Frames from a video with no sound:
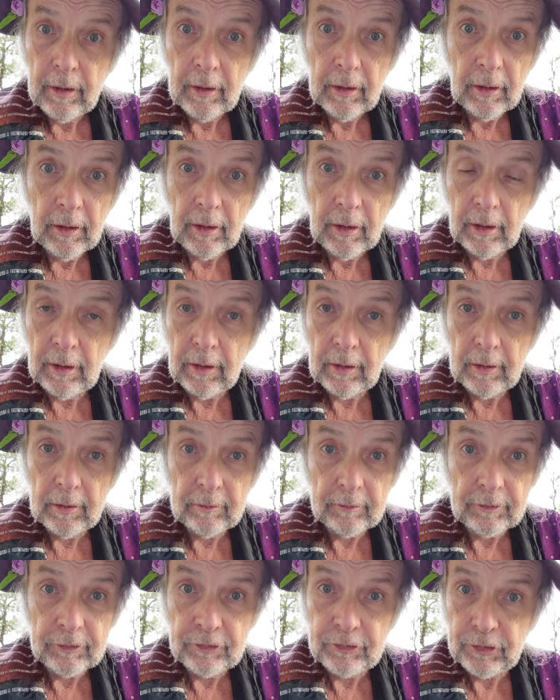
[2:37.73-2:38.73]

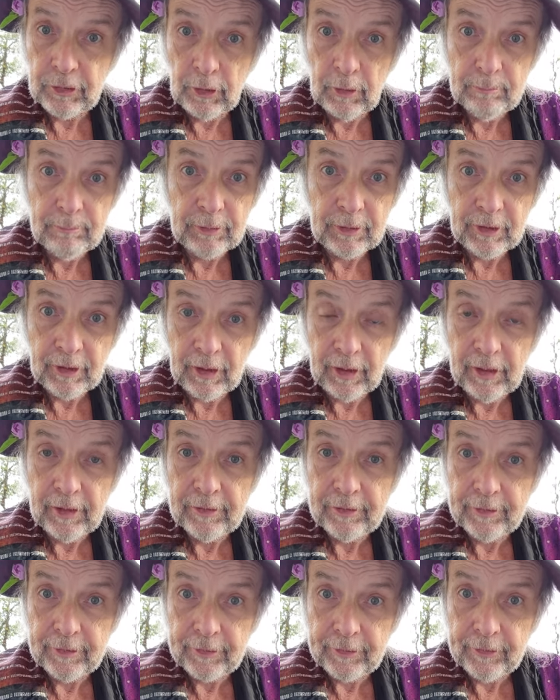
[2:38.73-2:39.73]

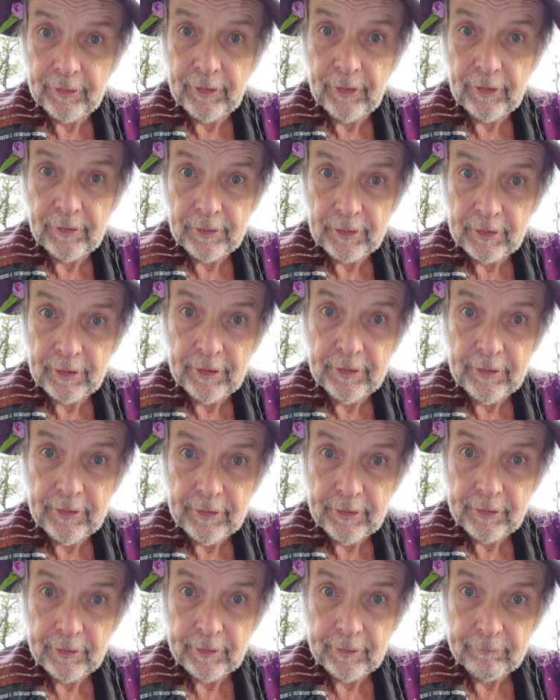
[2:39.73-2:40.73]
subcontinent called
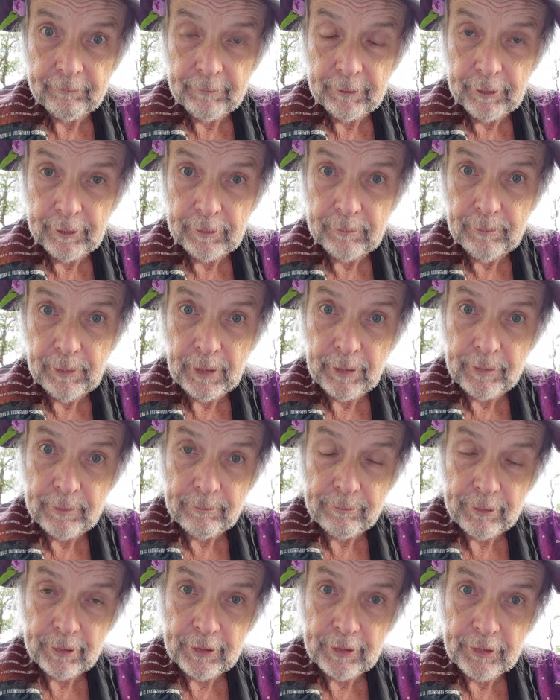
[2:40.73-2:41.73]
India, ruled by the
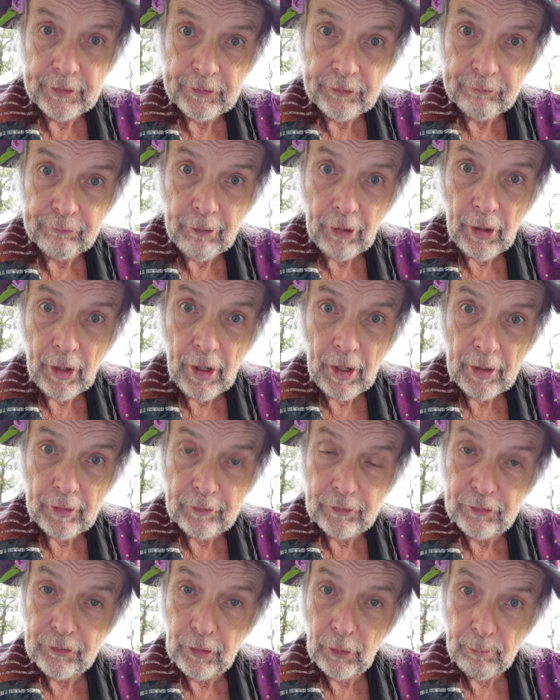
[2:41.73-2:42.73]
British
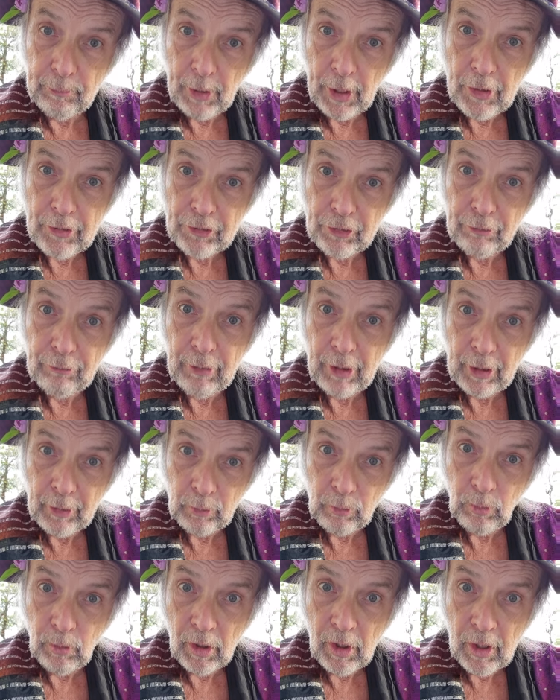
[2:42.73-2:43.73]
Raj. So Peshawar
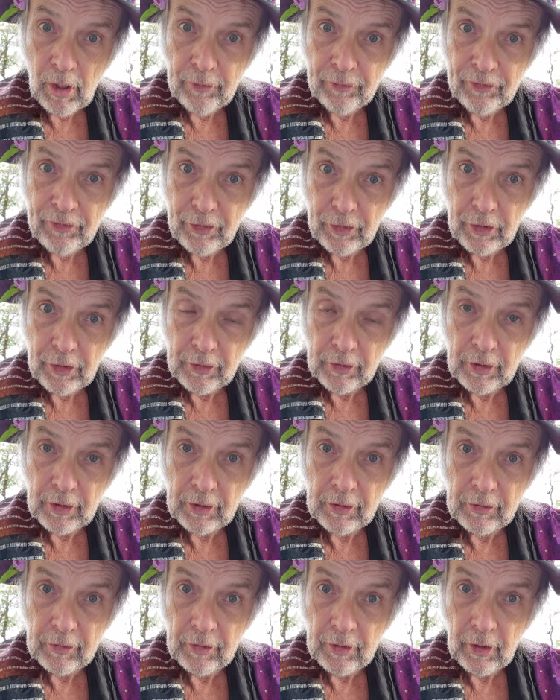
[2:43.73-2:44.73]
was in
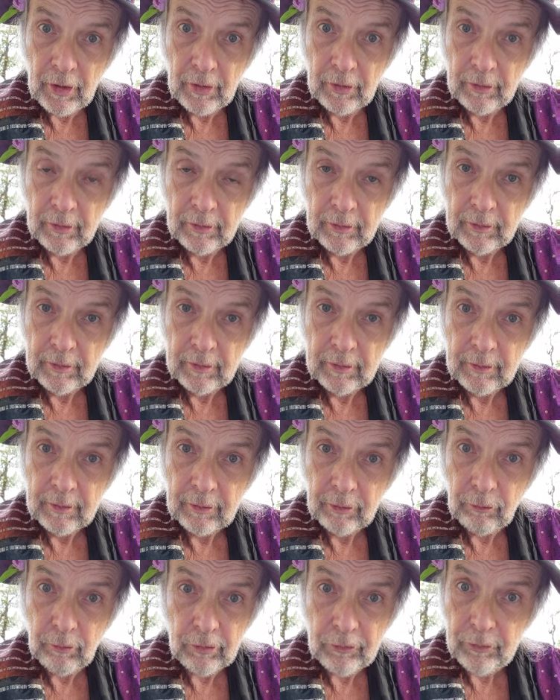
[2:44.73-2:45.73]
India.
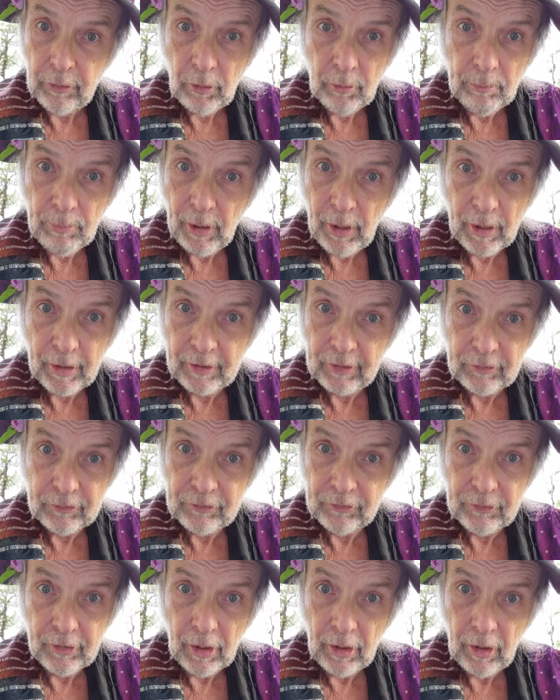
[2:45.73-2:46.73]
There was no
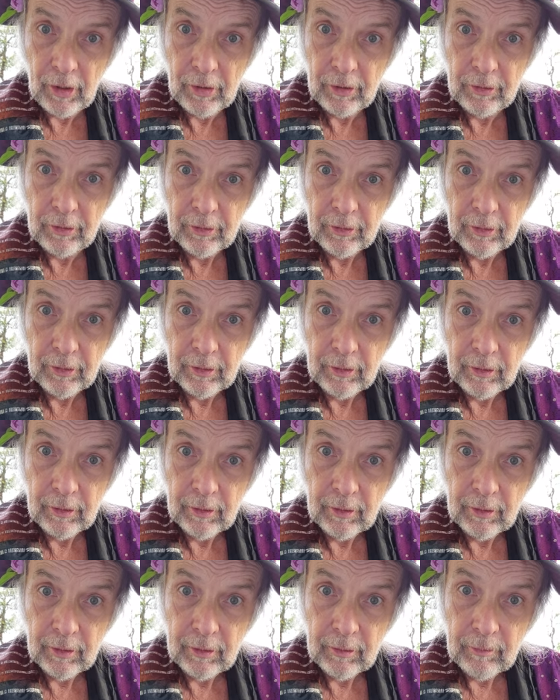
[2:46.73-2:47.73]
Pakistan
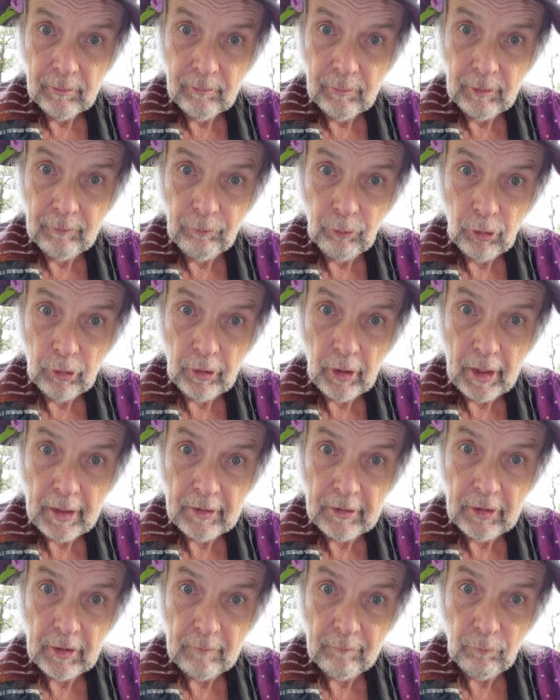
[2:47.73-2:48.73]
before
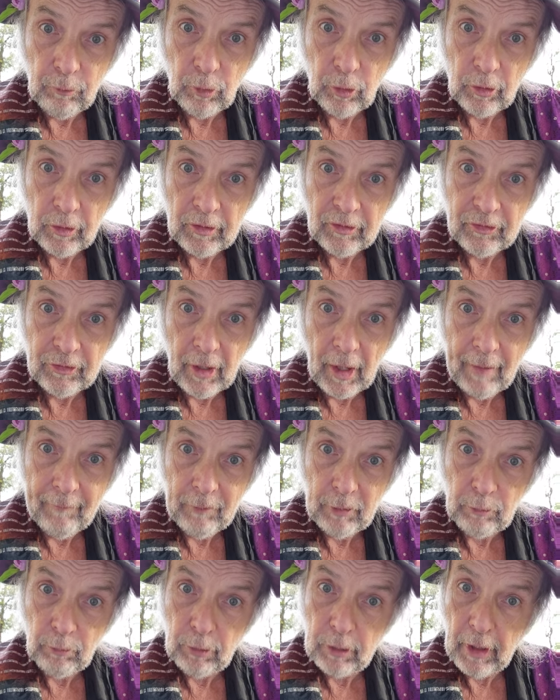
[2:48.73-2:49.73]

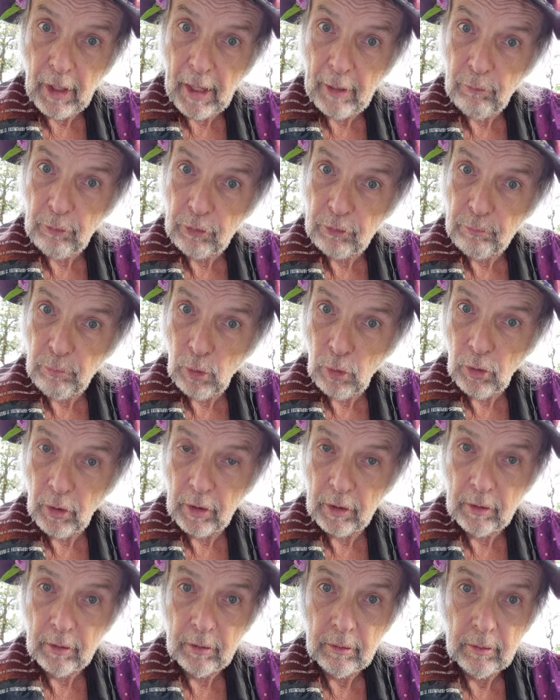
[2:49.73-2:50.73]
1947 when I was
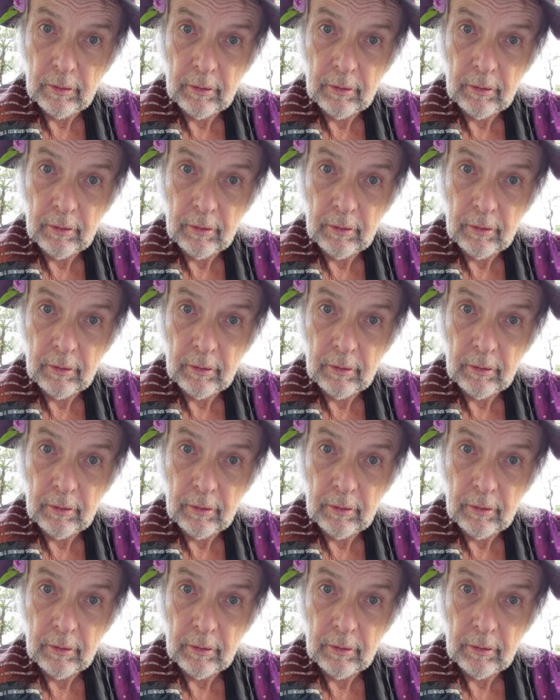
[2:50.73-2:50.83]
born